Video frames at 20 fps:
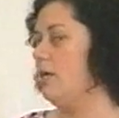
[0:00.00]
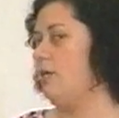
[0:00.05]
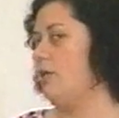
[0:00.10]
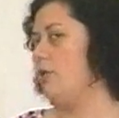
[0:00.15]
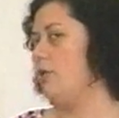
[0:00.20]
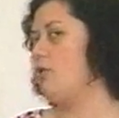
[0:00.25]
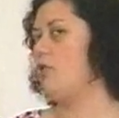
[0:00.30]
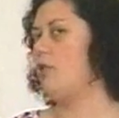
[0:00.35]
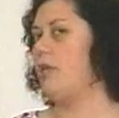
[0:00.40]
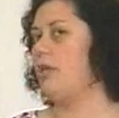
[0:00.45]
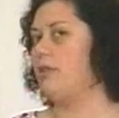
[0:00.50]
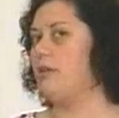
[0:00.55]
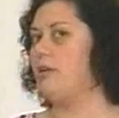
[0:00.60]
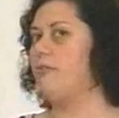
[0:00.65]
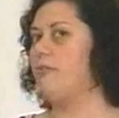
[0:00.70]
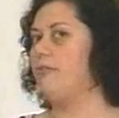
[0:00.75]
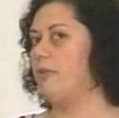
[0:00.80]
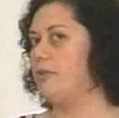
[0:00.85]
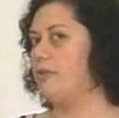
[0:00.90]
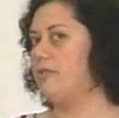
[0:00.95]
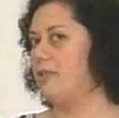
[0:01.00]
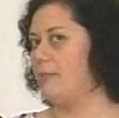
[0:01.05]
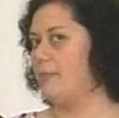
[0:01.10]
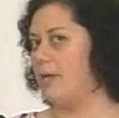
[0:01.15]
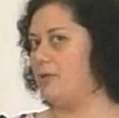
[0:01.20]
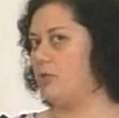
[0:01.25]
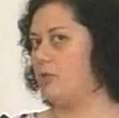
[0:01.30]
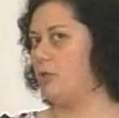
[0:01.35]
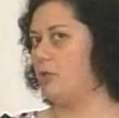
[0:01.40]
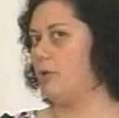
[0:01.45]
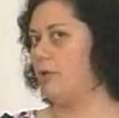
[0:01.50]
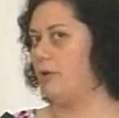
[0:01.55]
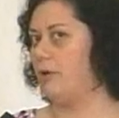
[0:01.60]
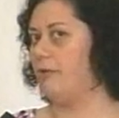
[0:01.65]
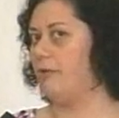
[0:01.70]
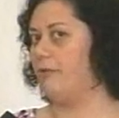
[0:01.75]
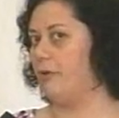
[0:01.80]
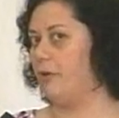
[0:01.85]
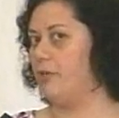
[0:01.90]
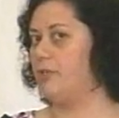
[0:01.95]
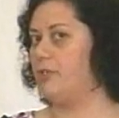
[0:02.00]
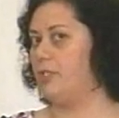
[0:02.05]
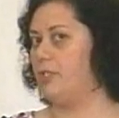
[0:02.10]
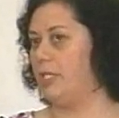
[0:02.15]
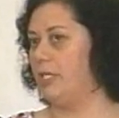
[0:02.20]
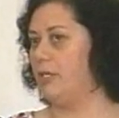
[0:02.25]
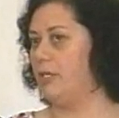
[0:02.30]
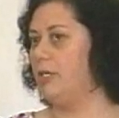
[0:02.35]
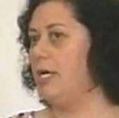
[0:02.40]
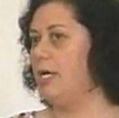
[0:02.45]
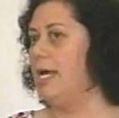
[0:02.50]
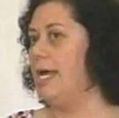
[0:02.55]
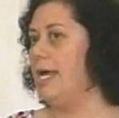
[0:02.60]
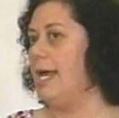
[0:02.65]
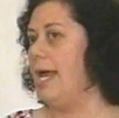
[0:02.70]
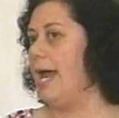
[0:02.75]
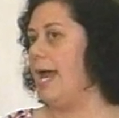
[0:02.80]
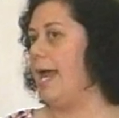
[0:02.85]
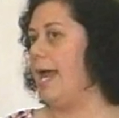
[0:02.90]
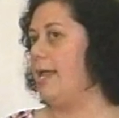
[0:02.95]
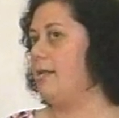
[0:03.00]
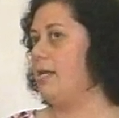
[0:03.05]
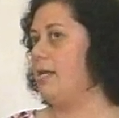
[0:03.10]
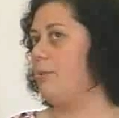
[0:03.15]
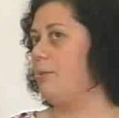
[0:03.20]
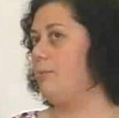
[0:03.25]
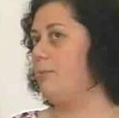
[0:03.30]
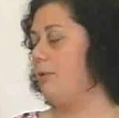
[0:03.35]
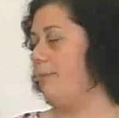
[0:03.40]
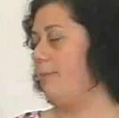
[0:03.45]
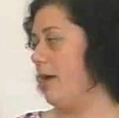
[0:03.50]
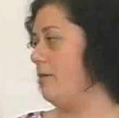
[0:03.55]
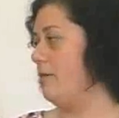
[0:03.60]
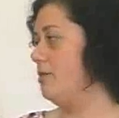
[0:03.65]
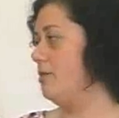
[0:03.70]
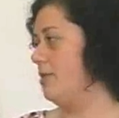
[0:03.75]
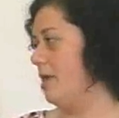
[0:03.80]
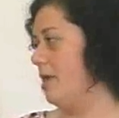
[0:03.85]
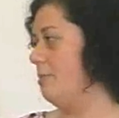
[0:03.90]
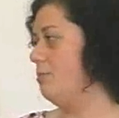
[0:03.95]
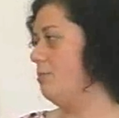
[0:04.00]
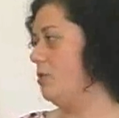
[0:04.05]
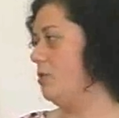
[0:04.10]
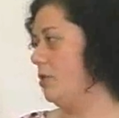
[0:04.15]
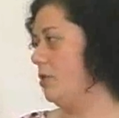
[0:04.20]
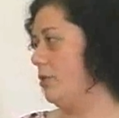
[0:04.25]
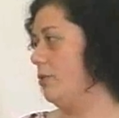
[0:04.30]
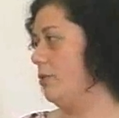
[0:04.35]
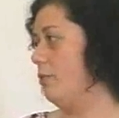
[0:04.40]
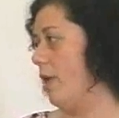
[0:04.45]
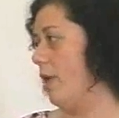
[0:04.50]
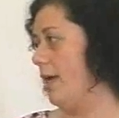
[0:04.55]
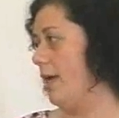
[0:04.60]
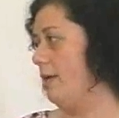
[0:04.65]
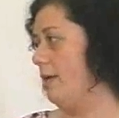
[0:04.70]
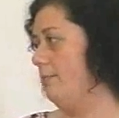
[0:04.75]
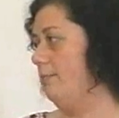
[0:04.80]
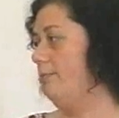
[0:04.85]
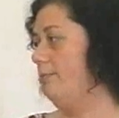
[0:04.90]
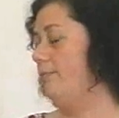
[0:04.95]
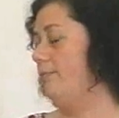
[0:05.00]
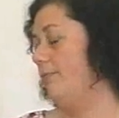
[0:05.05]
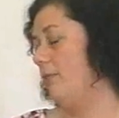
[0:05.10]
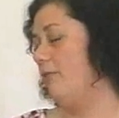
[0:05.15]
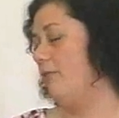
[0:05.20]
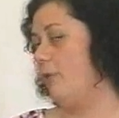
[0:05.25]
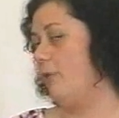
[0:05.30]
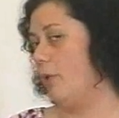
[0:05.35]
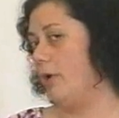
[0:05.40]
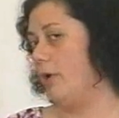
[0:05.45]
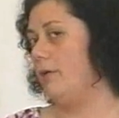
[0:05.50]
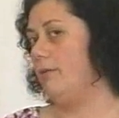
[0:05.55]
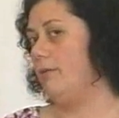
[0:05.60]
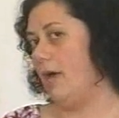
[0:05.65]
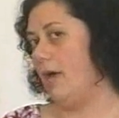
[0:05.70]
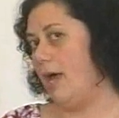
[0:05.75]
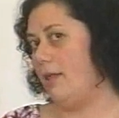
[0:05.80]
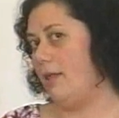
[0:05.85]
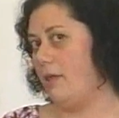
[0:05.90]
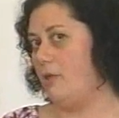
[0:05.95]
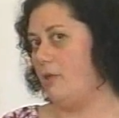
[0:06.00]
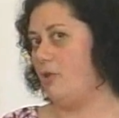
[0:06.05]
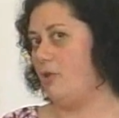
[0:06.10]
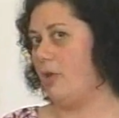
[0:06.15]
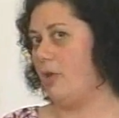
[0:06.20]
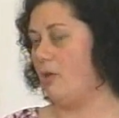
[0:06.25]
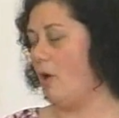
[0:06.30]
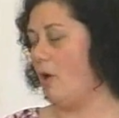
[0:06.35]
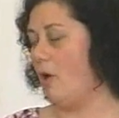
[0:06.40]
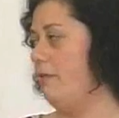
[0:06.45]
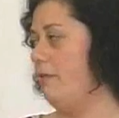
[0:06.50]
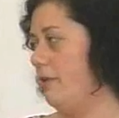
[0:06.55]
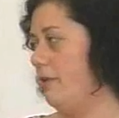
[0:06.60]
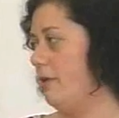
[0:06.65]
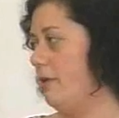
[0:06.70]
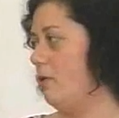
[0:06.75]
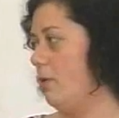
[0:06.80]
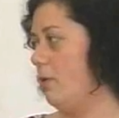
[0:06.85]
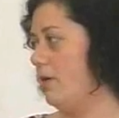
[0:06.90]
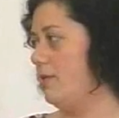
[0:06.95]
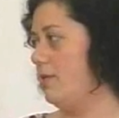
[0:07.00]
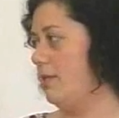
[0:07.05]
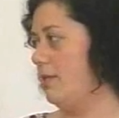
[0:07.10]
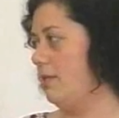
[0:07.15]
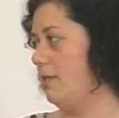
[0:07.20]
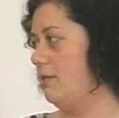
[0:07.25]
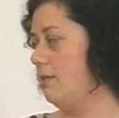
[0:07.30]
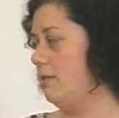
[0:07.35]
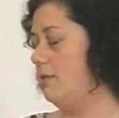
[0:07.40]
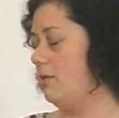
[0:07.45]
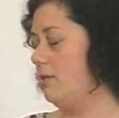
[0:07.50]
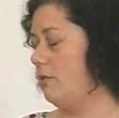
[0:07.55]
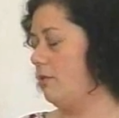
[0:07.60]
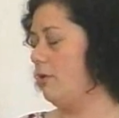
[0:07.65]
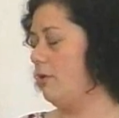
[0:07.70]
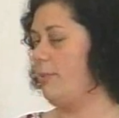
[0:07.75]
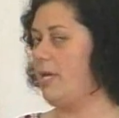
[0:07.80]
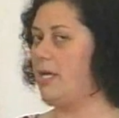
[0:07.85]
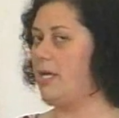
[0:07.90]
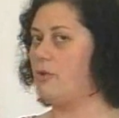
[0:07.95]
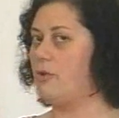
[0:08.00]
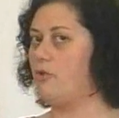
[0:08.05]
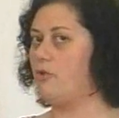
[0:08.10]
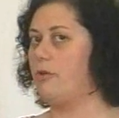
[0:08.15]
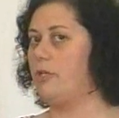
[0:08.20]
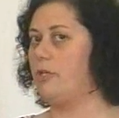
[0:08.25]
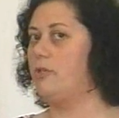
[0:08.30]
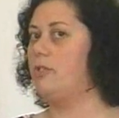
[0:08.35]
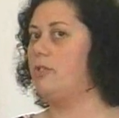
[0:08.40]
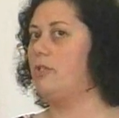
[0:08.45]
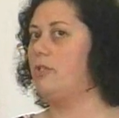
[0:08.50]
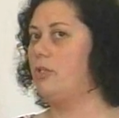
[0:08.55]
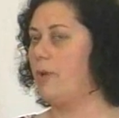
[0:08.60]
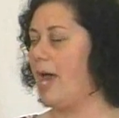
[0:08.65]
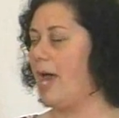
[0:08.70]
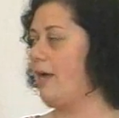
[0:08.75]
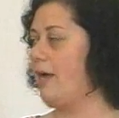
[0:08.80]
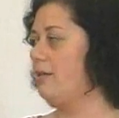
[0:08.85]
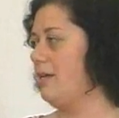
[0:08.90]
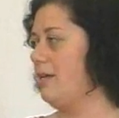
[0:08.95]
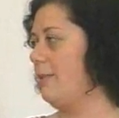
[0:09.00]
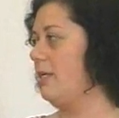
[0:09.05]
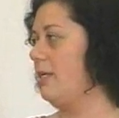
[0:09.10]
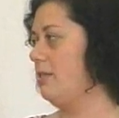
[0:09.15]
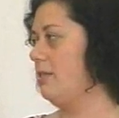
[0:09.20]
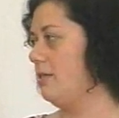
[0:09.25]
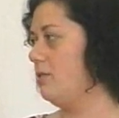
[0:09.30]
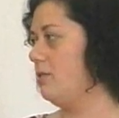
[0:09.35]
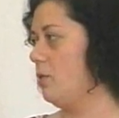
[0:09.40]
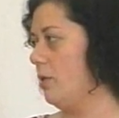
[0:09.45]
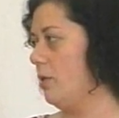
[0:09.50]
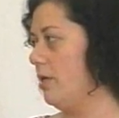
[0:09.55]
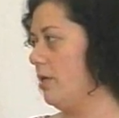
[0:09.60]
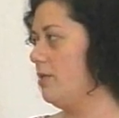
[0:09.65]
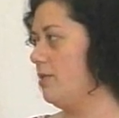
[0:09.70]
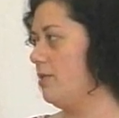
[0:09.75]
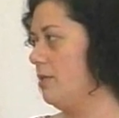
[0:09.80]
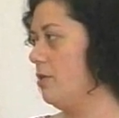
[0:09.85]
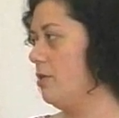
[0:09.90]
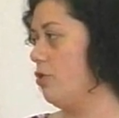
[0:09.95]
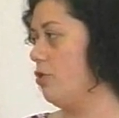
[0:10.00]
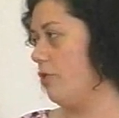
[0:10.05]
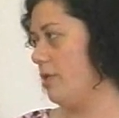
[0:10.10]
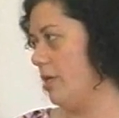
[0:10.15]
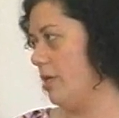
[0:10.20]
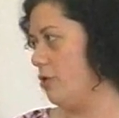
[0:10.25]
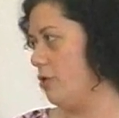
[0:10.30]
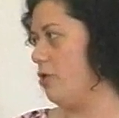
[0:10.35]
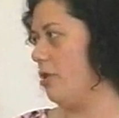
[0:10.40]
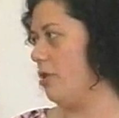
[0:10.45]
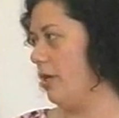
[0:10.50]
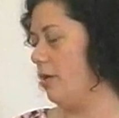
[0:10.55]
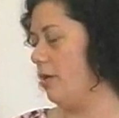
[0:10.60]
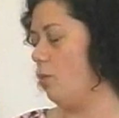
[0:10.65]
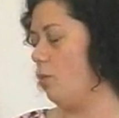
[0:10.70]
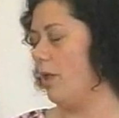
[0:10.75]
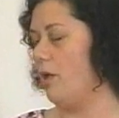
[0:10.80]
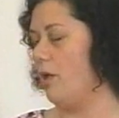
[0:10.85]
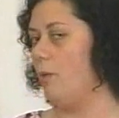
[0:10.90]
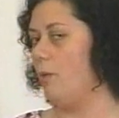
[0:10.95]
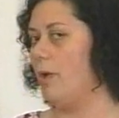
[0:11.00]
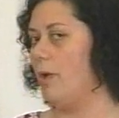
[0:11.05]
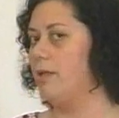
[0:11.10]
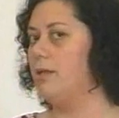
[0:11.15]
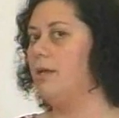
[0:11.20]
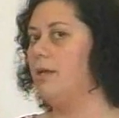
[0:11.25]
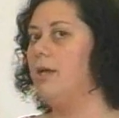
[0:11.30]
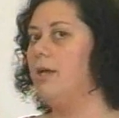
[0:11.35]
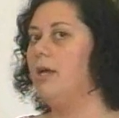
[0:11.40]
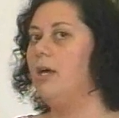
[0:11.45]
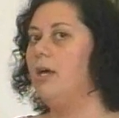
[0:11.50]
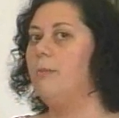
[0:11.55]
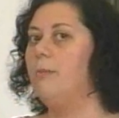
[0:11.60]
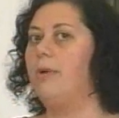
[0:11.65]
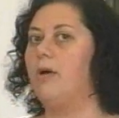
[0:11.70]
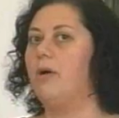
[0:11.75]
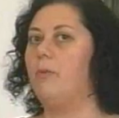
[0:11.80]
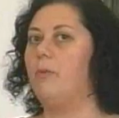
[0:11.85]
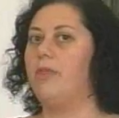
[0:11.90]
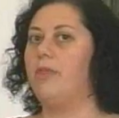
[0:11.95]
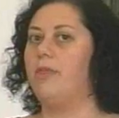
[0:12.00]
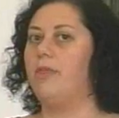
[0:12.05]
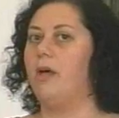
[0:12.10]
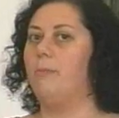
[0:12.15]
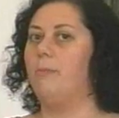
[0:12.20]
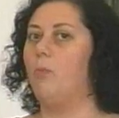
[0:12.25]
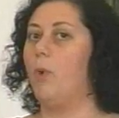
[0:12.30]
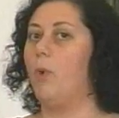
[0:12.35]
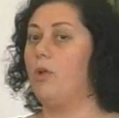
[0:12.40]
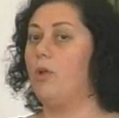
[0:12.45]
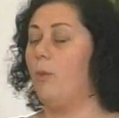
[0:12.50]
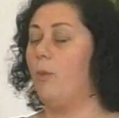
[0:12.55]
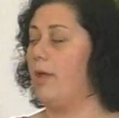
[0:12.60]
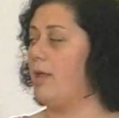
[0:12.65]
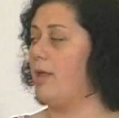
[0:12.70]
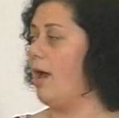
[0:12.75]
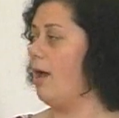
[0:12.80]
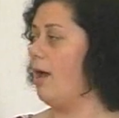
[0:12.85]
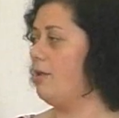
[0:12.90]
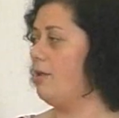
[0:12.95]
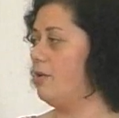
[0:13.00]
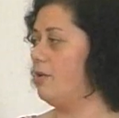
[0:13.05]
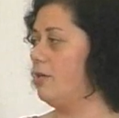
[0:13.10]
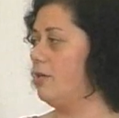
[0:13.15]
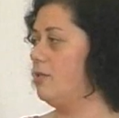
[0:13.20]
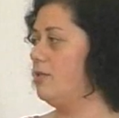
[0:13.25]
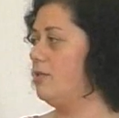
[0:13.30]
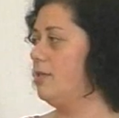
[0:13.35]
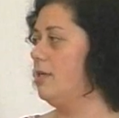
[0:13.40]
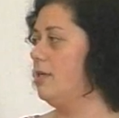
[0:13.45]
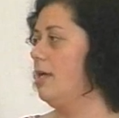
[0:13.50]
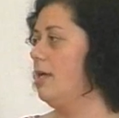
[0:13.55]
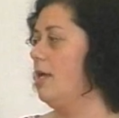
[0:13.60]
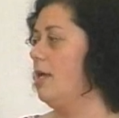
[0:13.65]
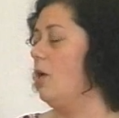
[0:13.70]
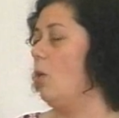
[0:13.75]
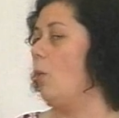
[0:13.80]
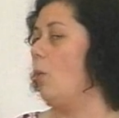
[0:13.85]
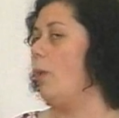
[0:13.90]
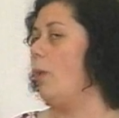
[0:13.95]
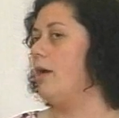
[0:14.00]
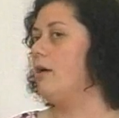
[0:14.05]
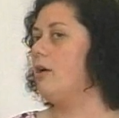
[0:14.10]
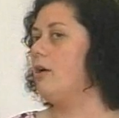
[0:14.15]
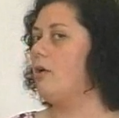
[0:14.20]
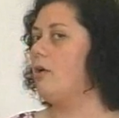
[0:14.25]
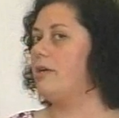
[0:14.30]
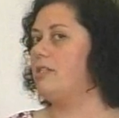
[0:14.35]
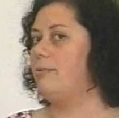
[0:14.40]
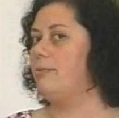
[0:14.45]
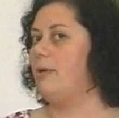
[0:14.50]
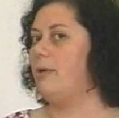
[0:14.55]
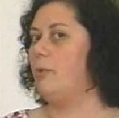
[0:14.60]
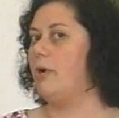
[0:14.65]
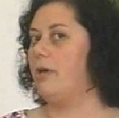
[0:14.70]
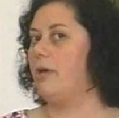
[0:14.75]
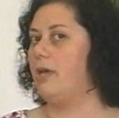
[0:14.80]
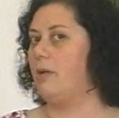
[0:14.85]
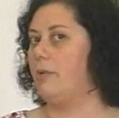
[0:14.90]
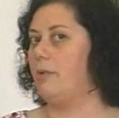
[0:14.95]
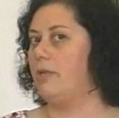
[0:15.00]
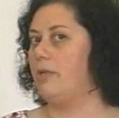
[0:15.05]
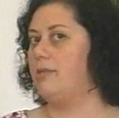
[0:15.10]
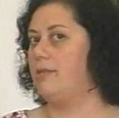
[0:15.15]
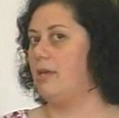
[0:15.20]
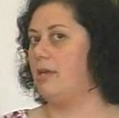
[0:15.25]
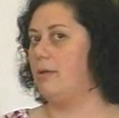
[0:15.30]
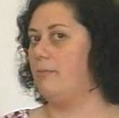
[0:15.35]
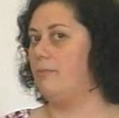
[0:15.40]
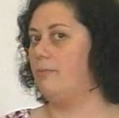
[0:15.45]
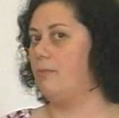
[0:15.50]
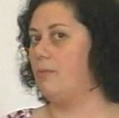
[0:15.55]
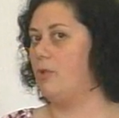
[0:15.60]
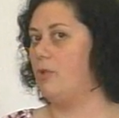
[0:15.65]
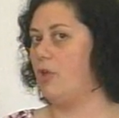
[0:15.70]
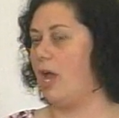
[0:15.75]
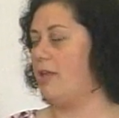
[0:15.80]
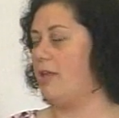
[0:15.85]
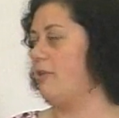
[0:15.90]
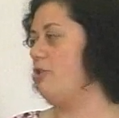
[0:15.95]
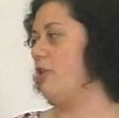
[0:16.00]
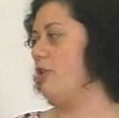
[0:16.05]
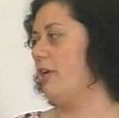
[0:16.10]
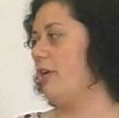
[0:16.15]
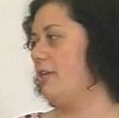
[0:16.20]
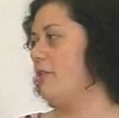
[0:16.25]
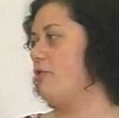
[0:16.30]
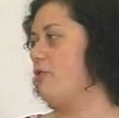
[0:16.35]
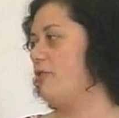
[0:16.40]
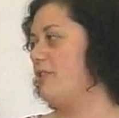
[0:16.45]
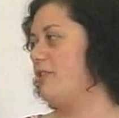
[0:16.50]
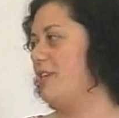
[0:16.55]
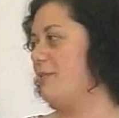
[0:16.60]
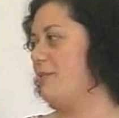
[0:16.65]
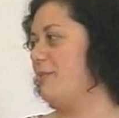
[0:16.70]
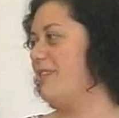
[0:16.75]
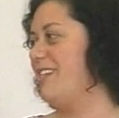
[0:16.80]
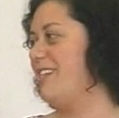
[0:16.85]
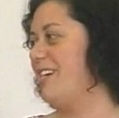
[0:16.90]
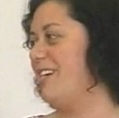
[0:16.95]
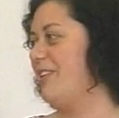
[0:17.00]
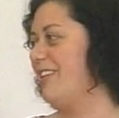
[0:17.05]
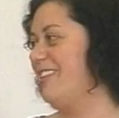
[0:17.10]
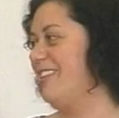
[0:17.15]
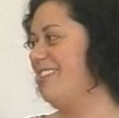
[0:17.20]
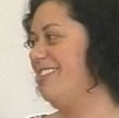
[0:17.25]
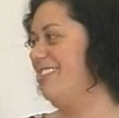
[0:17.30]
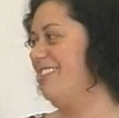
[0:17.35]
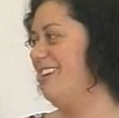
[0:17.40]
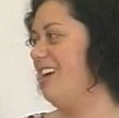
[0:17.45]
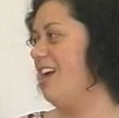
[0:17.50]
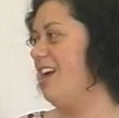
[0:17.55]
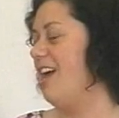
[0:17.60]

usually in their first semester or their first year, and it prepares them to write for college in of their courses. So they're being introduced to academic discourse, traditionally in 101. But with 101 Honors, we are going to be working with some challenging and interesting material,